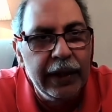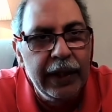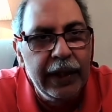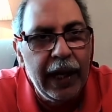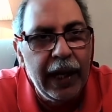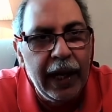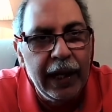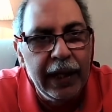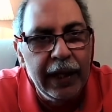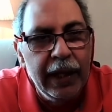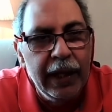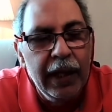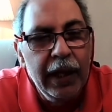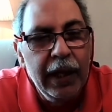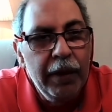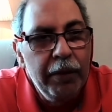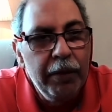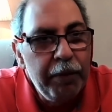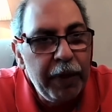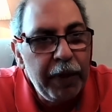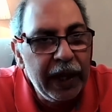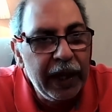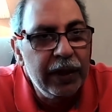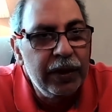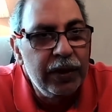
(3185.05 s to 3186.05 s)
They had a
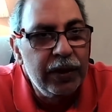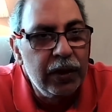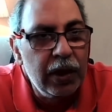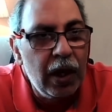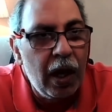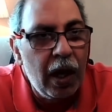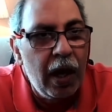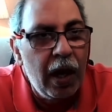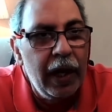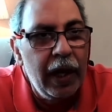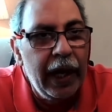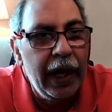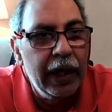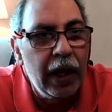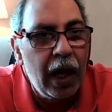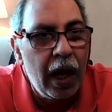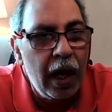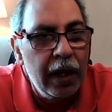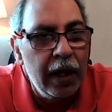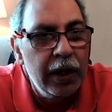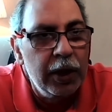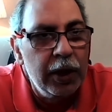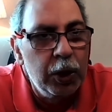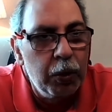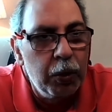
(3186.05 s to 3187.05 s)
big star like
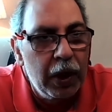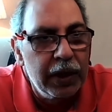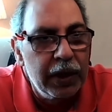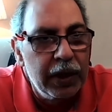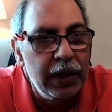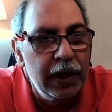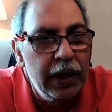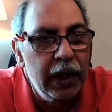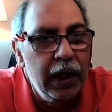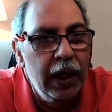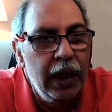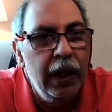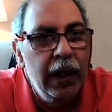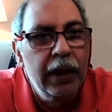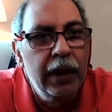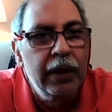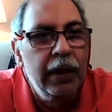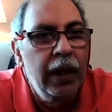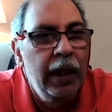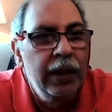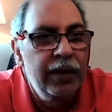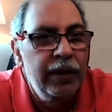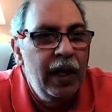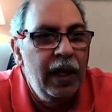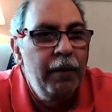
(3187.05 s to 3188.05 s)
Arnold
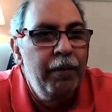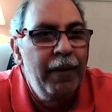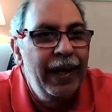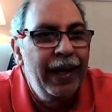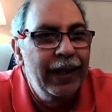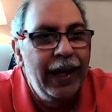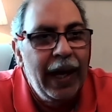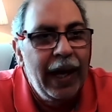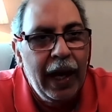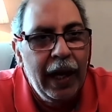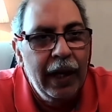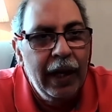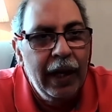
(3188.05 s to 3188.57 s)
Schwarzenegger, Salman Khan